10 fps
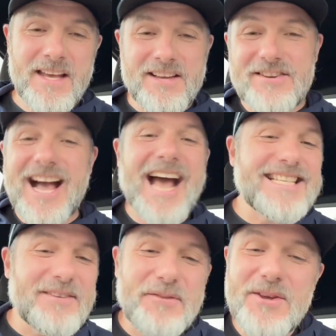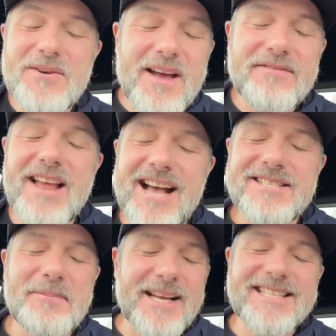You guys, if you have not
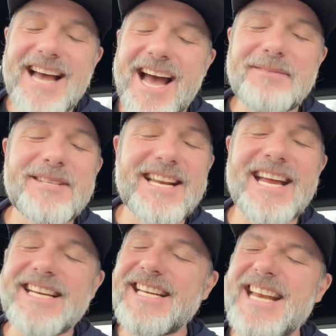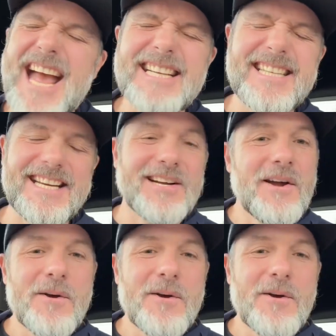spent time today connecting